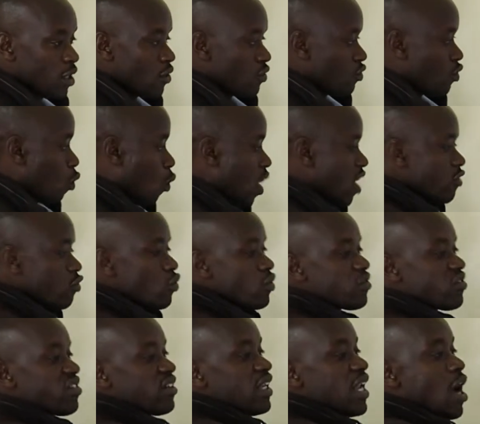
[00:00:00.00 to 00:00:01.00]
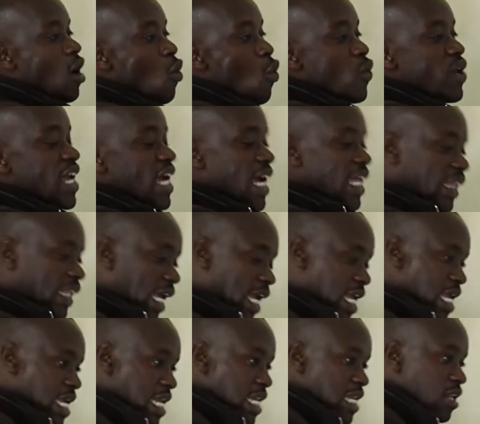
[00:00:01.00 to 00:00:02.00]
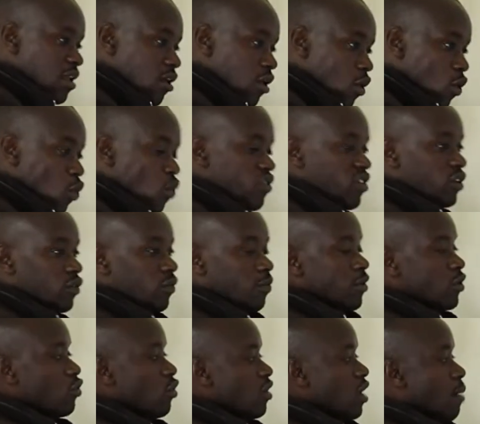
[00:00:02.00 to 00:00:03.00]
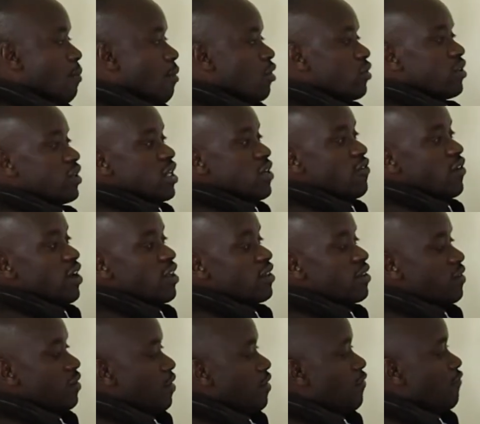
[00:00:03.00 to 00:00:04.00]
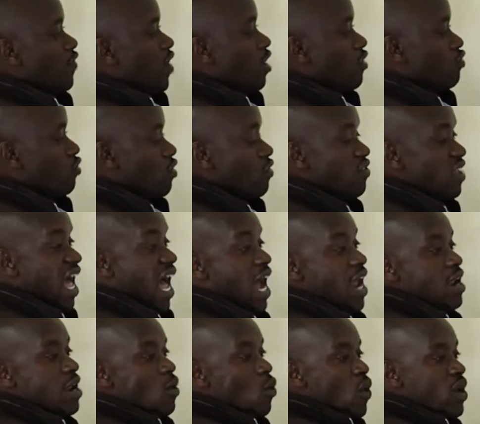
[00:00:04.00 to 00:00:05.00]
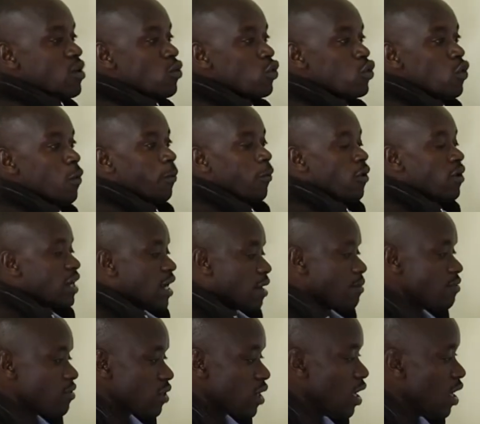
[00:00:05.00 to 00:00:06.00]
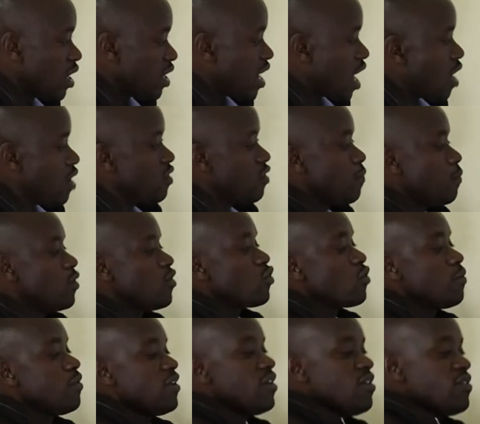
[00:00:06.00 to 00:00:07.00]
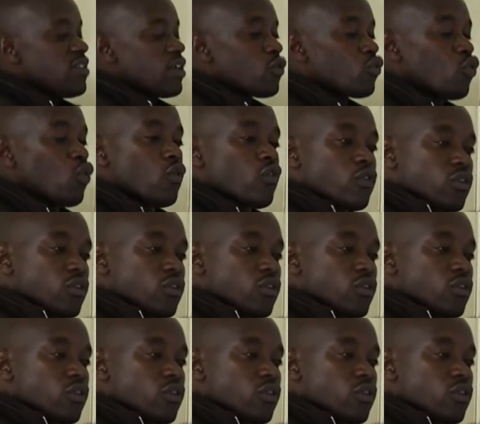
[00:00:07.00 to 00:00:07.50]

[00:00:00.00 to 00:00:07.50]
So once we enter in, we shall be talking about the different functions, and when we do programs, now it will be easier to